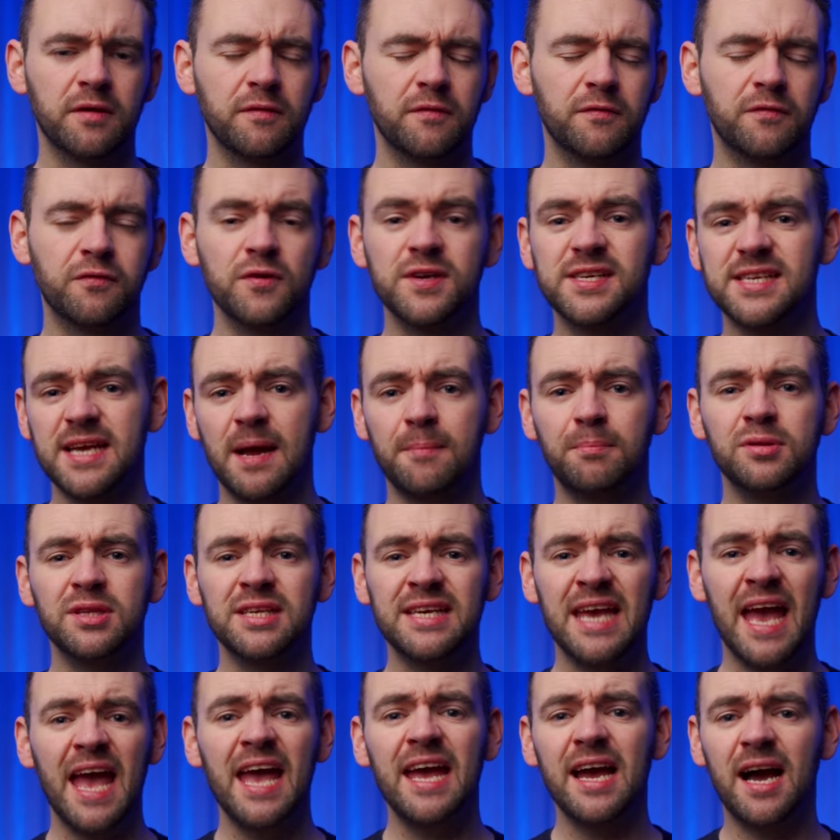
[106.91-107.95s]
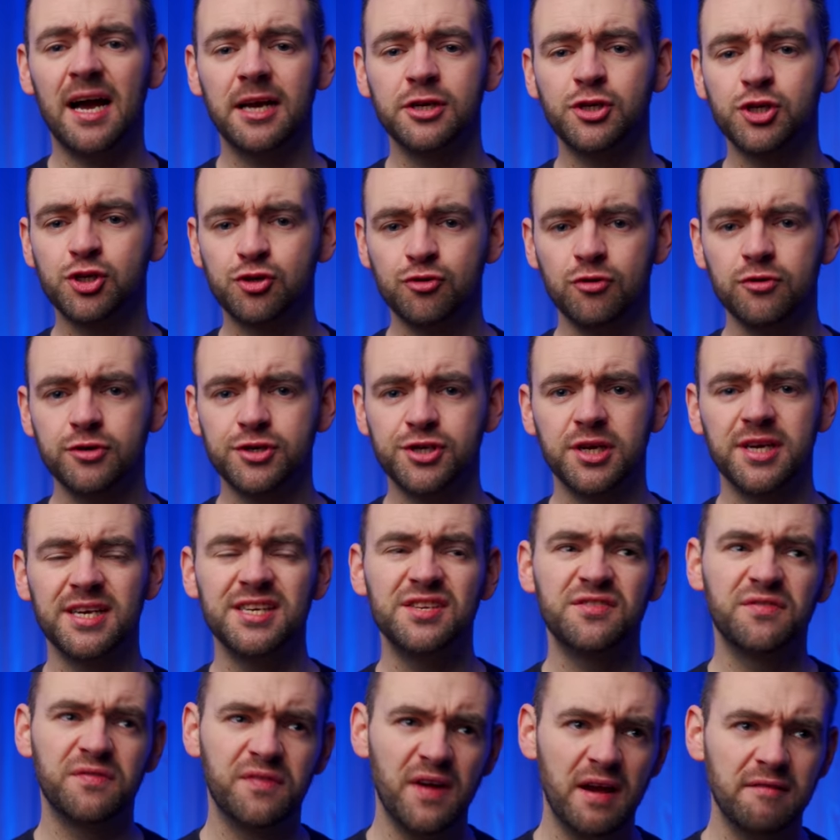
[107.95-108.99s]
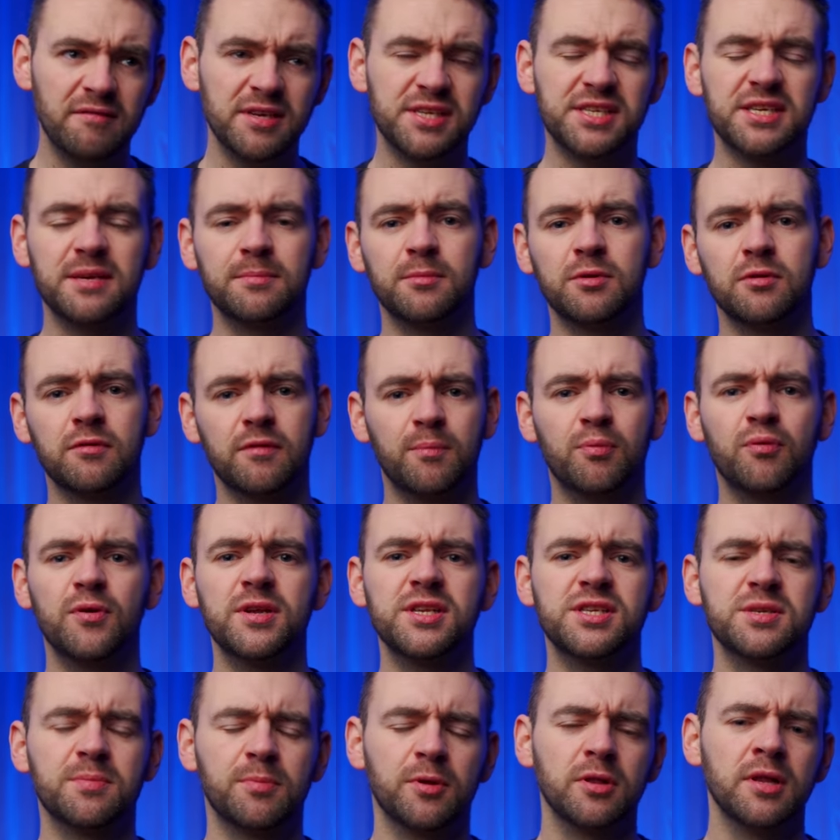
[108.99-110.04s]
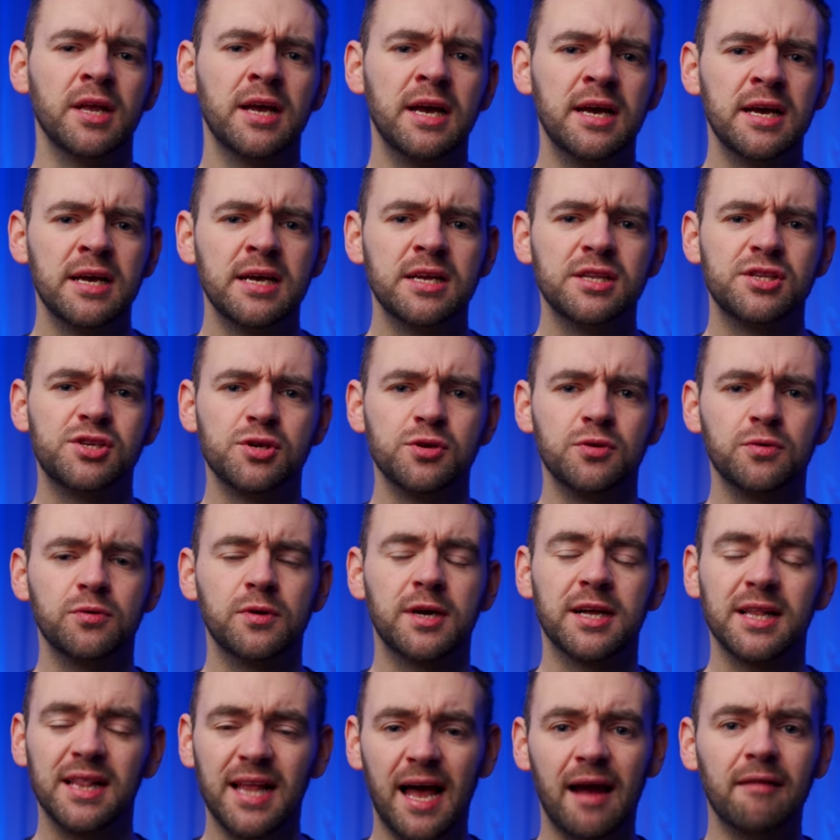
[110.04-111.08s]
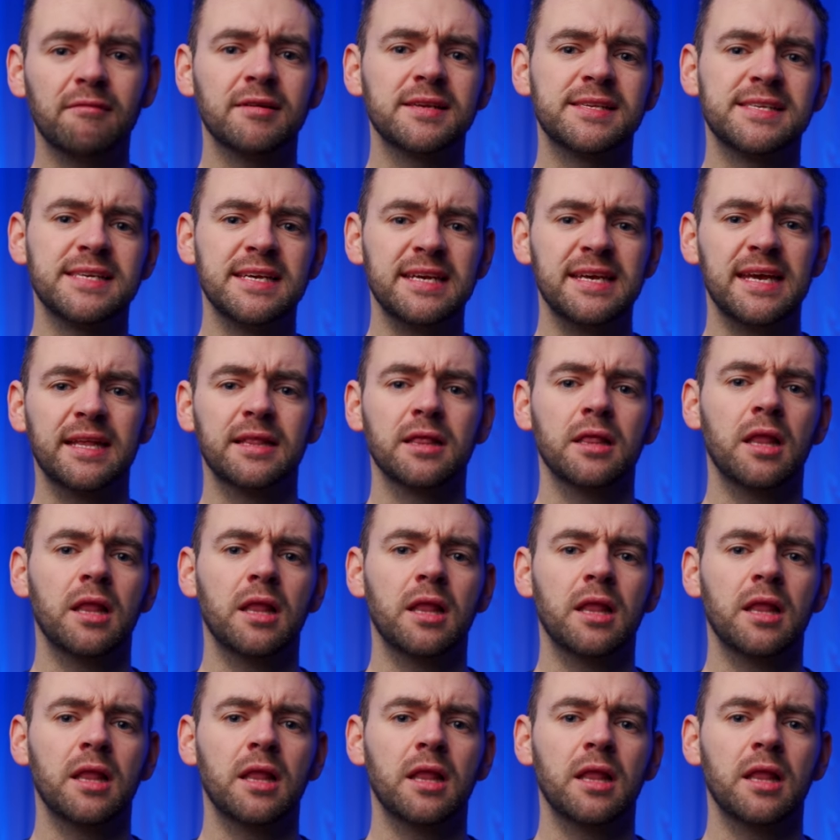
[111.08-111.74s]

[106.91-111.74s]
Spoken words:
For example, the AI structure is very similar in principle to clarity in